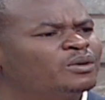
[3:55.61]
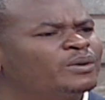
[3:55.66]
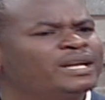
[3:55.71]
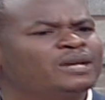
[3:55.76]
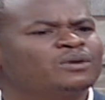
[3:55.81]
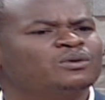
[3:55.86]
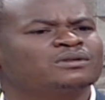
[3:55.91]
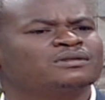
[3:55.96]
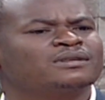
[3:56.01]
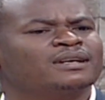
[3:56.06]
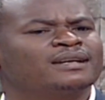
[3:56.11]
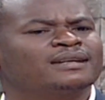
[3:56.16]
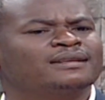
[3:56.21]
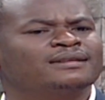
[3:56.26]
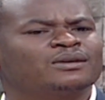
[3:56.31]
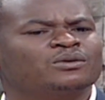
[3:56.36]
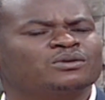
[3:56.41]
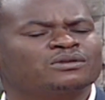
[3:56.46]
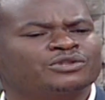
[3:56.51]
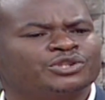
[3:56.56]
When it was, uh,
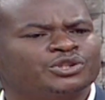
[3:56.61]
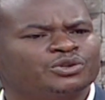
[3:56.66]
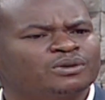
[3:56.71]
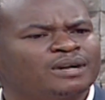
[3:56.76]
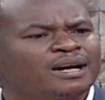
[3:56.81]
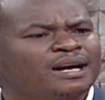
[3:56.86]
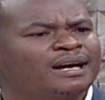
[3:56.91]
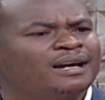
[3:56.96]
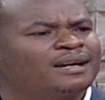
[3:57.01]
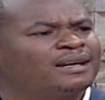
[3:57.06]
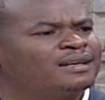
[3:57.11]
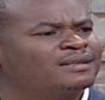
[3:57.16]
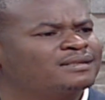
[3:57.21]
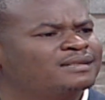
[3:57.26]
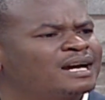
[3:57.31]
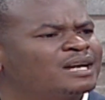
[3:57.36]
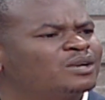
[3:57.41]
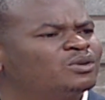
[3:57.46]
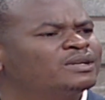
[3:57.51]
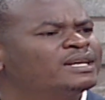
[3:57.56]
there was sugar uh,
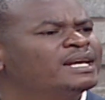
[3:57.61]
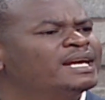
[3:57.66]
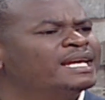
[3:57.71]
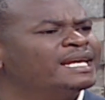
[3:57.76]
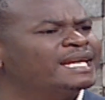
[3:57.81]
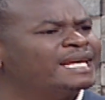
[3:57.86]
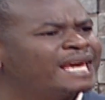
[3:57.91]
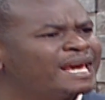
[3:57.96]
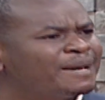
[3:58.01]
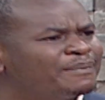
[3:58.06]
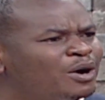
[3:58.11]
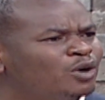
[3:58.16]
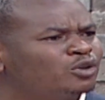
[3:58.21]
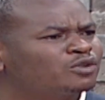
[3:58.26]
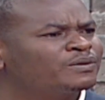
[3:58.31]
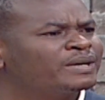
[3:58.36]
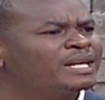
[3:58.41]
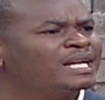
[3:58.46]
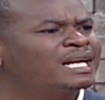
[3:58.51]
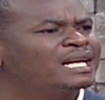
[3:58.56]
scandal, he came
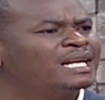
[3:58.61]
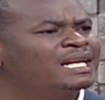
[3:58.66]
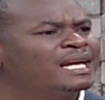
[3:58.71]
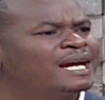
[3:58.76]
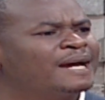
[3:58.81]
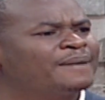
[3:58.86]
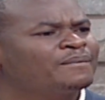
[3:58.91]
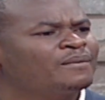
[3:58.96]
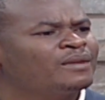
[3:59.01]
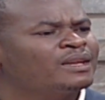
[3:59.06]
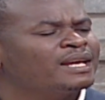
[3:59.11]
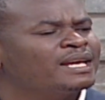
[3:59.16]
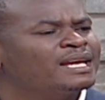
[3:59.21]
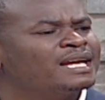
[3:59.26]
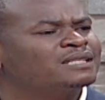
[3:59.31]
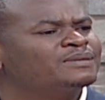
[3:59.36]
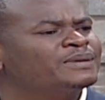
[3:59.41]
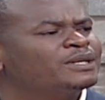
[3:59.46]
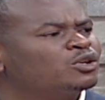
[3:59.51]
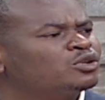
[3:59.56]
out very clear. He
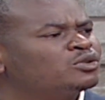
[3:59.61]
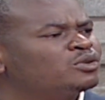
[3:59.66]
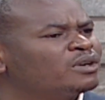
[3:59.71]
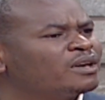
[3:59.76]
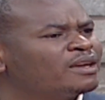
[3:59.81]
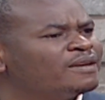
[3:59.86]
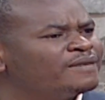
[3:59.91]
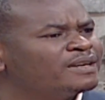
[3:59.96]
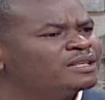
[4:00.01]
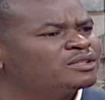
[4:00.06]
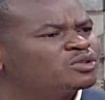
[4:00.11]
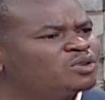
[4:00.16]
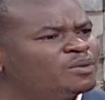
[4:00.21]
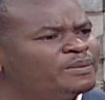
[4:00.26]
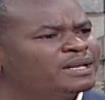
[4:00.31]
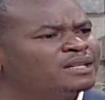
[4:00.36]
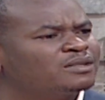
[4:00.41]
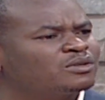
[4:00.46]
has been also giving so many